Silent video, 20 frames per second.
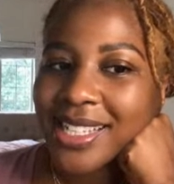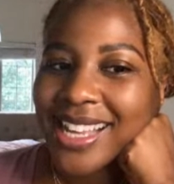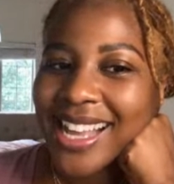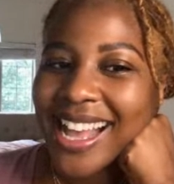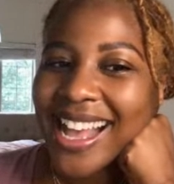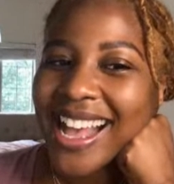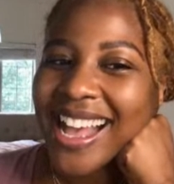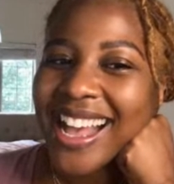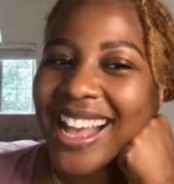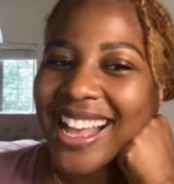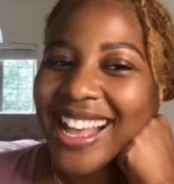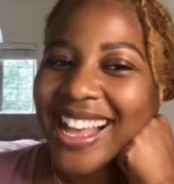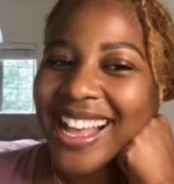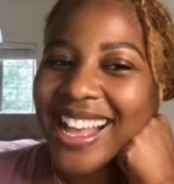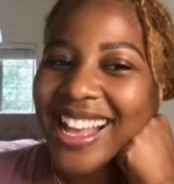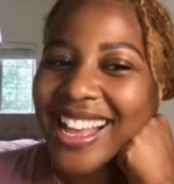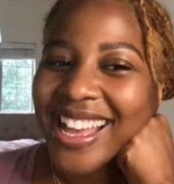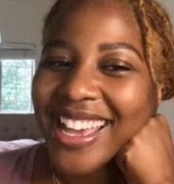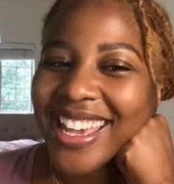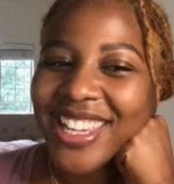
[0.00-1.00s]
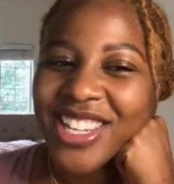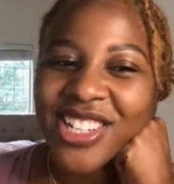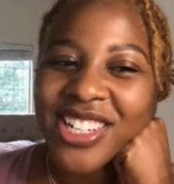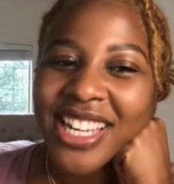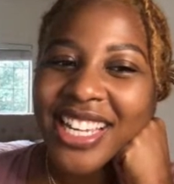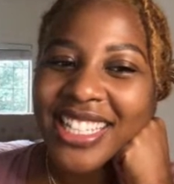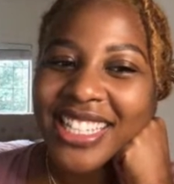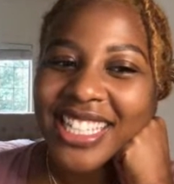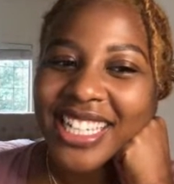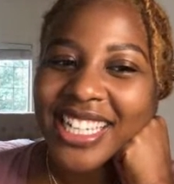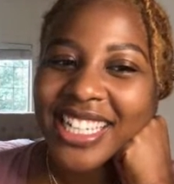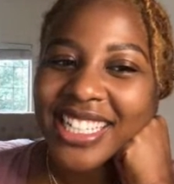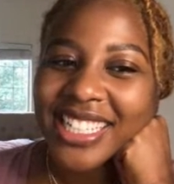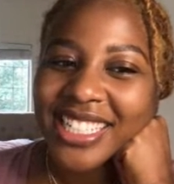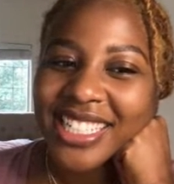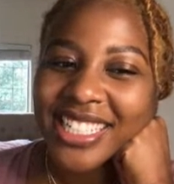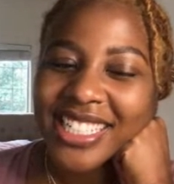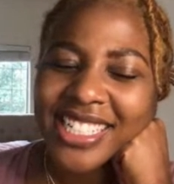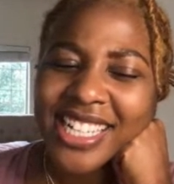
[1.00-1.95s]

Hi, you're not late.